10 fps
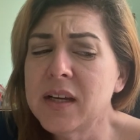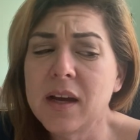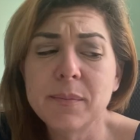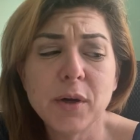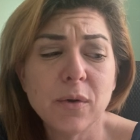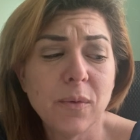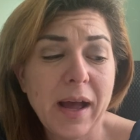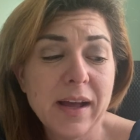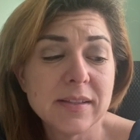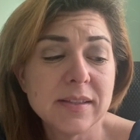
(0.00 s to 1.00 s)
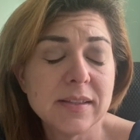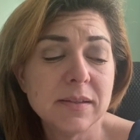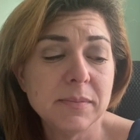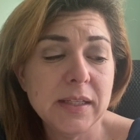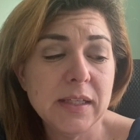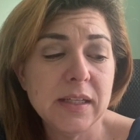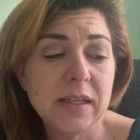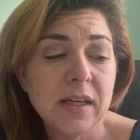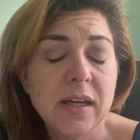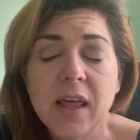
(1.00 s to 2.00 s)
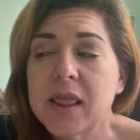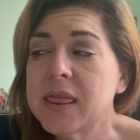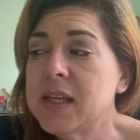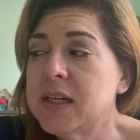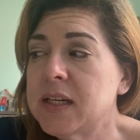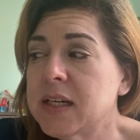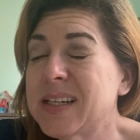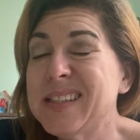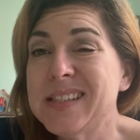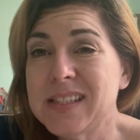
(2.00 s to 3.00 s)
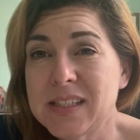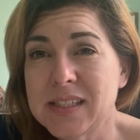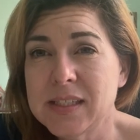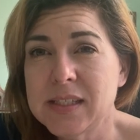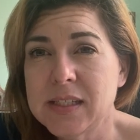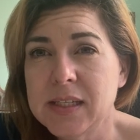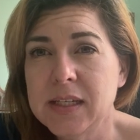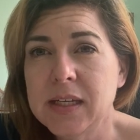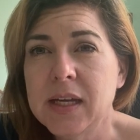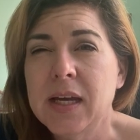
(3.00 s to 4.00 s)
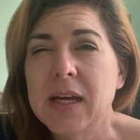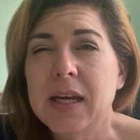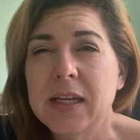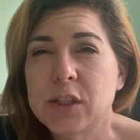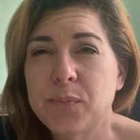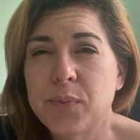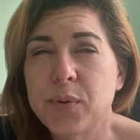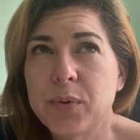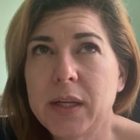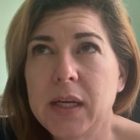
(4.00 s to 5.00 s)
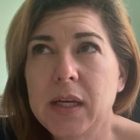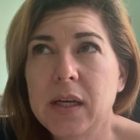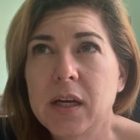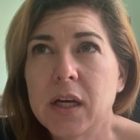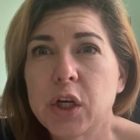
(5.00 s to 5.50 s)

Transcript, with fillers: Um, her wax, to me, the consistency is pretty